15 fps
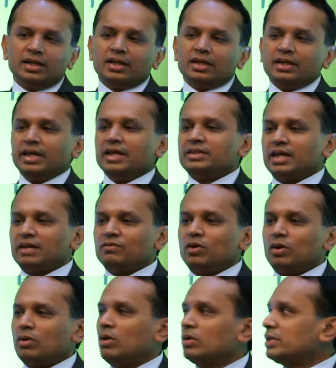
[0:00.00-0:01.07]
Yes, I've
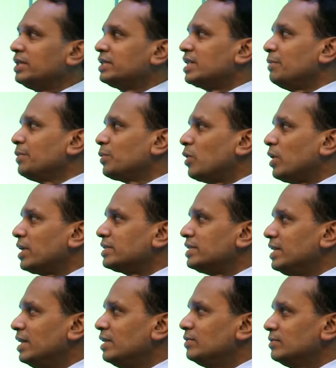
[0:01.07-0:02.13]
got all the Islamic products
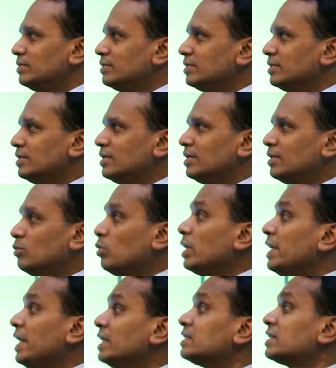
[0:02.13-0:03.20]
now.
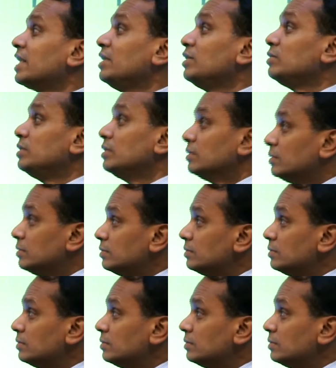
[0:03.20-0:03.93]
What else can you do?